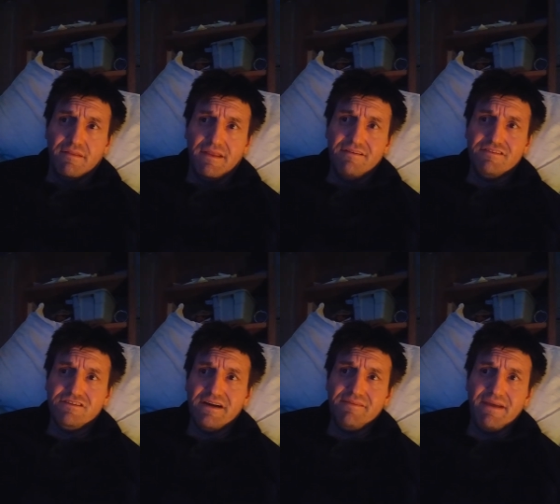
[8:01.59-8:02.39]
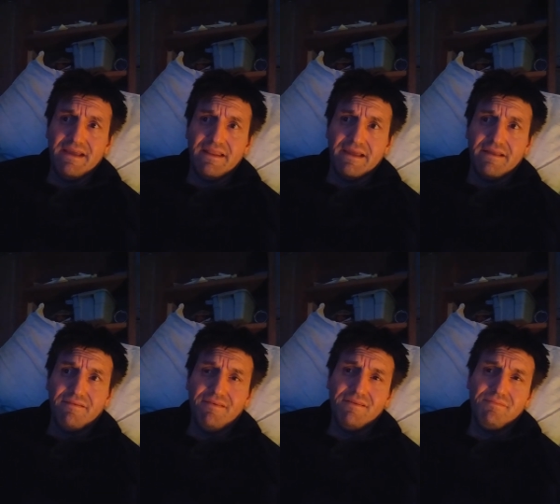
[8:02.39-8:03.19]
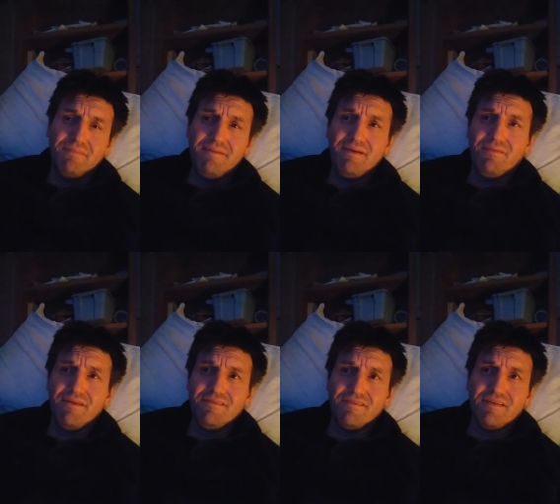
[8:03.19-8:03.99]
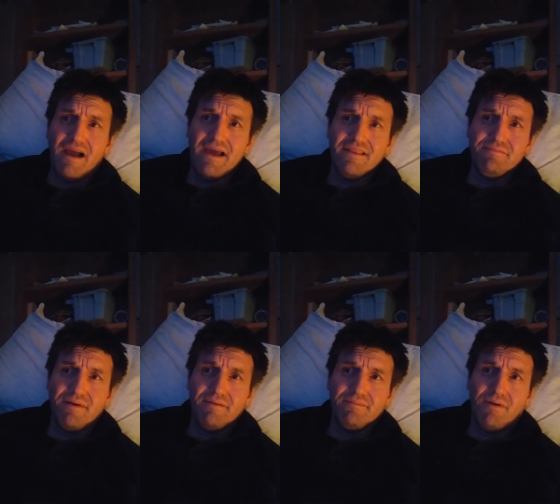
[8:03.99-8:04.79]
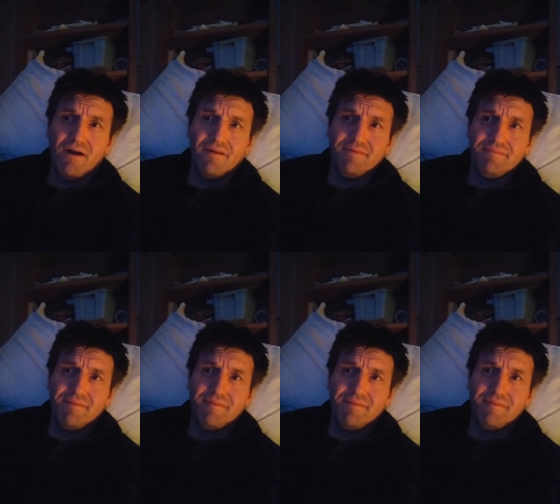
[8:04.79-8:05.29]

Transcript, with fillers: they were trying to make it like it was maybe once it was kind of the parliament,